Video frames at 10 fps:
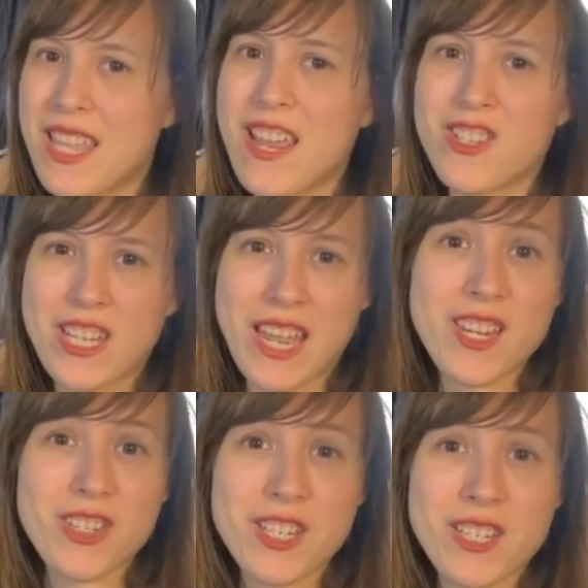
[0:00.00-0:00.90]
The
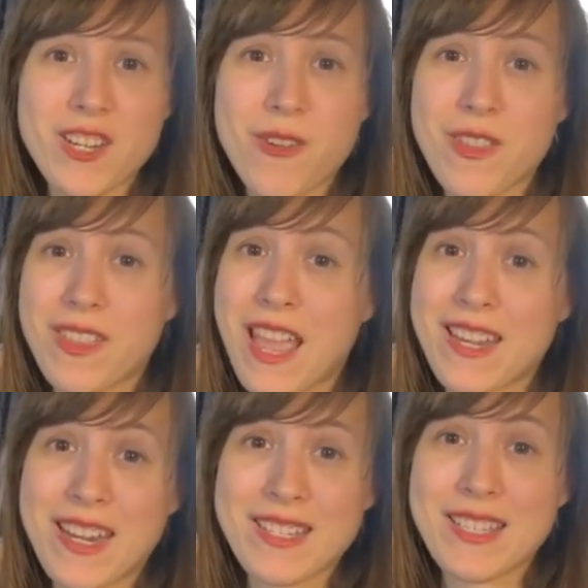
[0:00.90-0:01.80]
education to know that
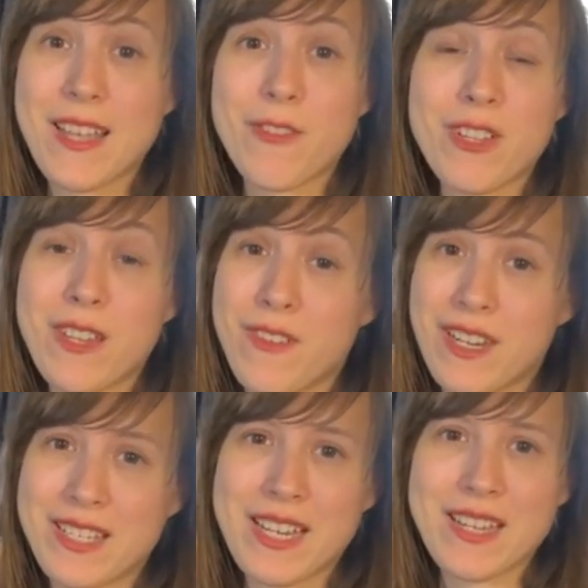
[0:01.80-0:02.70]
that next level
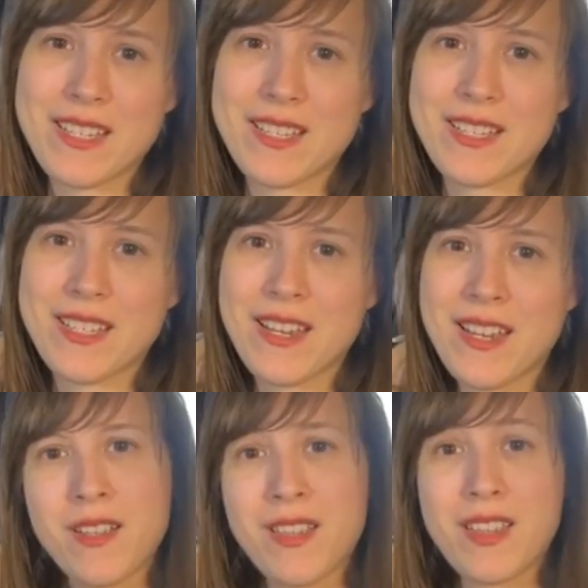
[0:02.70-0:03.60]
even exists.
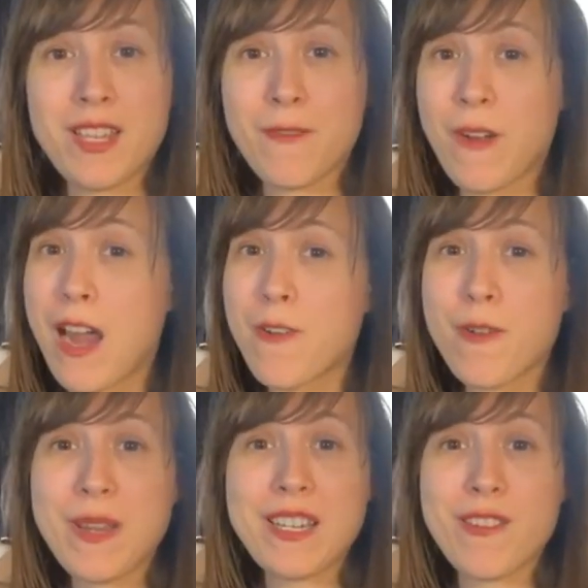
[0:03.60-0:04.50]
The
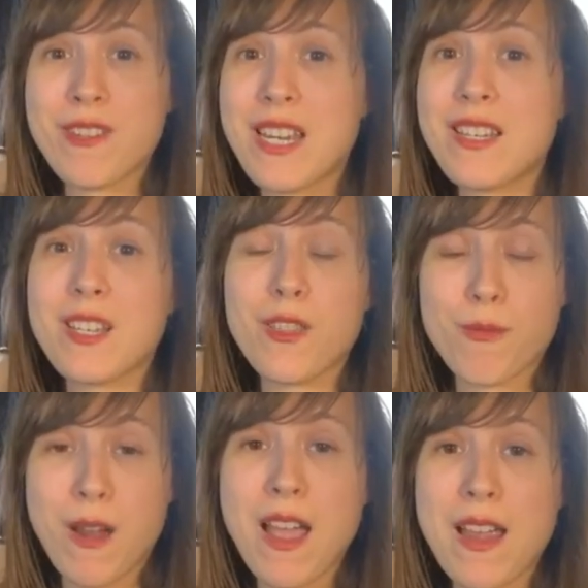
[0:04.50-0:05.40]
environment you need to
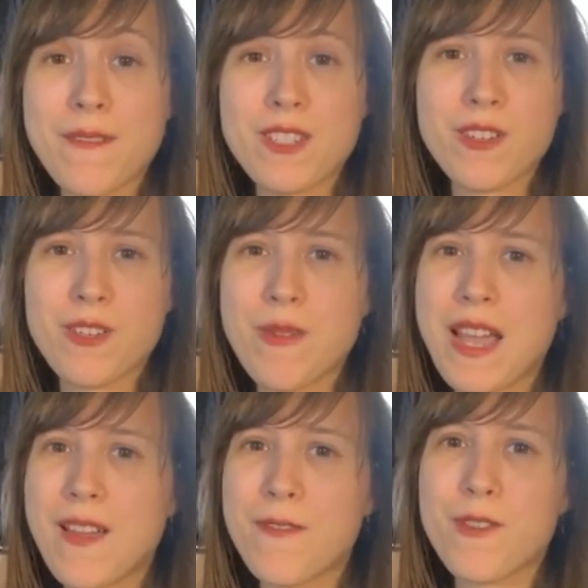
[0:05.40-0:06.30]
thrive so you
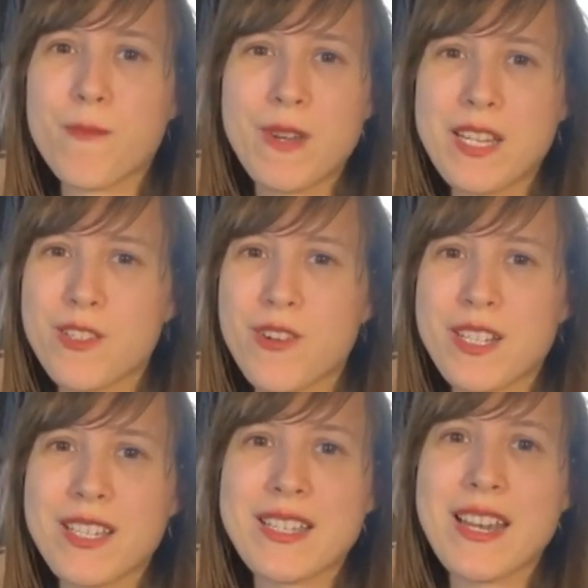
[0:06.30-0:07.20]
have the
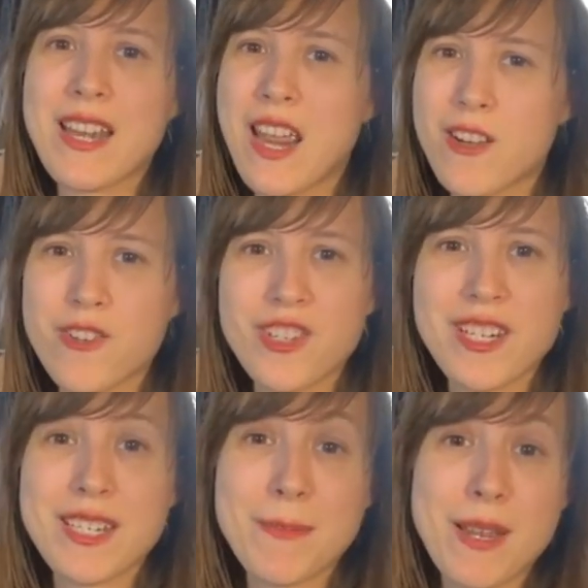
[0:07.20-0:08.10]
resources and
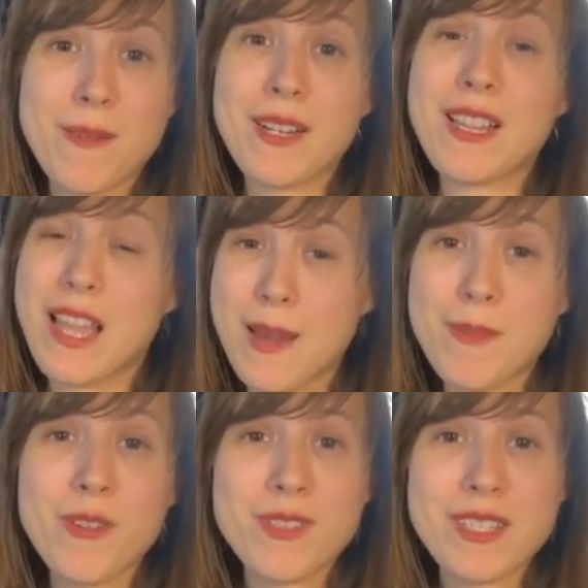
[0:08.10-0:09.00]
energy to be able to
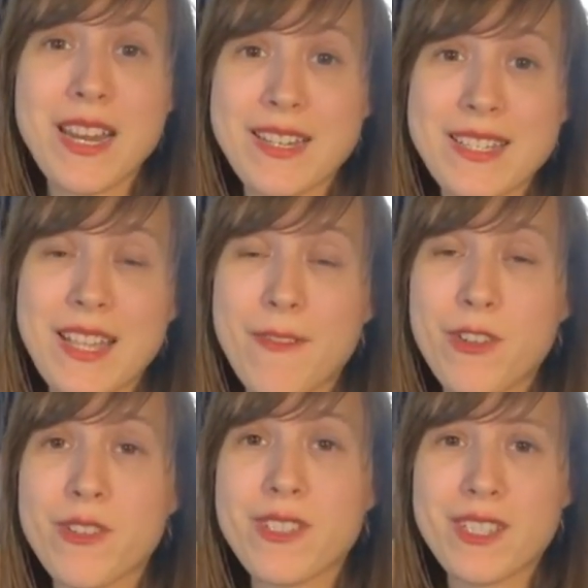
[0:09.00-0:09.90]
climb those next
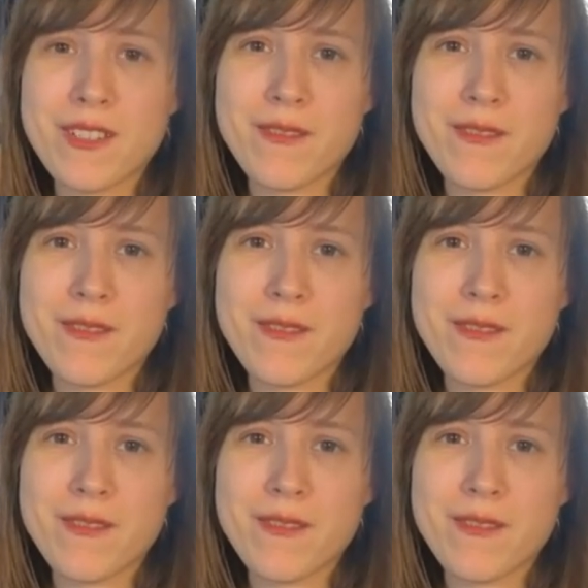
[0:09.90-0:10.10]
levels.